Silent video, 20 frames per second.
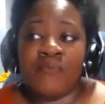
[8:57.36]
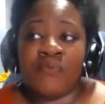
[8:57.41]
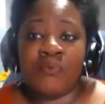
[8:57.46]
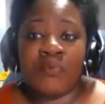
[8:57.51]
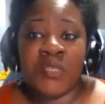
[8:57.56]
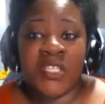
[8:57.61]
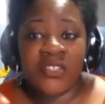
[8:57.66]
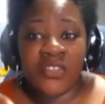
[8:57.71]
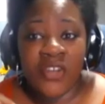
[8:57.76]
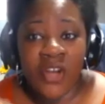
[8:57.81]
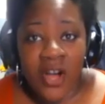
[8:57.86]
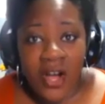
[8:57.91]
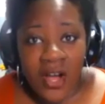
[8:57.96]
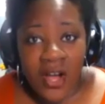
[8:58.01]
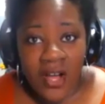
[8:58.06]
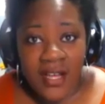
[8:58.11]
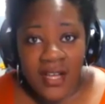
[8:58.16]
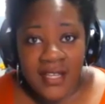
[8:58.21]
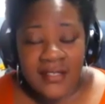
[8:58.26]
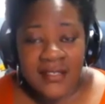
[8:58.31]

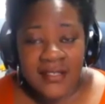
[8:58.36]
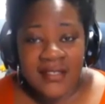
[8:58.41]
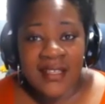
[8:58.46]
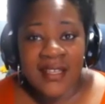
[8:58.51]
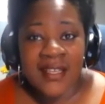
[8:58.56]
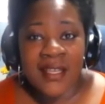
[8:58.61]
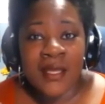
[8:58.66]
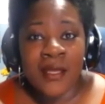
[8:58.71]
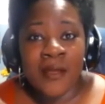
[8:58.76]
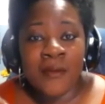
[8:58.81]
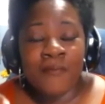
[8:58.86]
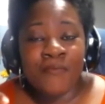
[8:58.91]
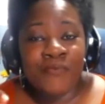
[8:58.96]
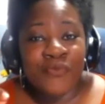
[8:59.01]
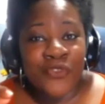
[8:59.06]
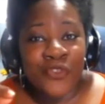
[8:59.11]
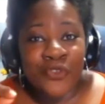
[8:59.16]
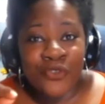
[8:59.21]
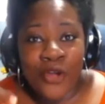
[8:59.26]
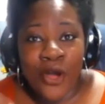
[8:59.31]
because
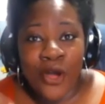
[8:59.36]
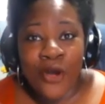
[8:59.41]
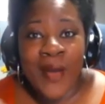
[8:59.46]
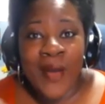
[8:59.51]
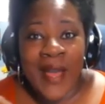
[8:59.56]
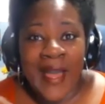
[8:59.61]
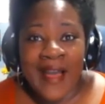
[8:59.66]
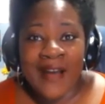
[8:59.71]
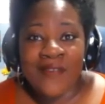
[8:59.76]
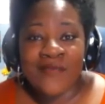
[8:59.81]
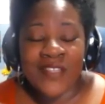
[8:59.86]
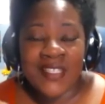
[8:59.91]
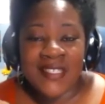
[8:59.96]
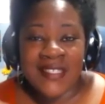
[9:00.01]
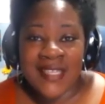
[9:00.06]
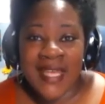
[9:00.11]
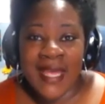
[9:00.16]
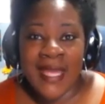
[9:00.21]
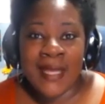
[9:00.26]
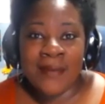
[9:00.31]
you don't have the
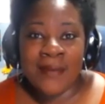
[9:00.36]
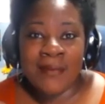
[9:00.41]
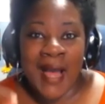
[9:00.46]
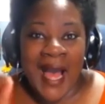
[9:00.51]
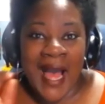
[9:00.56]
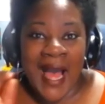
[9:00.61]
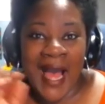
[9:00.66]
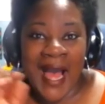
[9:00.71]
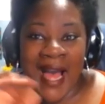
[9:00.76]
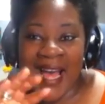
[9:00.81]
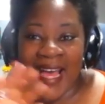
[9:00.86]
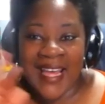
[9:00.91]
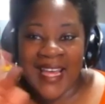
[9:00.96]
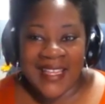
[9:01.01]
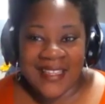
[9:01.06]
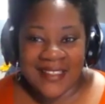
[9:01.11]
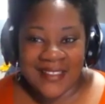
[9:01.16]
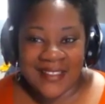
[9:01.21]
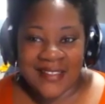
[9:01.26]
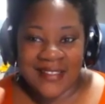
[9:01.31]
same
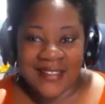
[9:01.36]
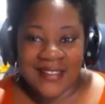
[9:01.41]
eyes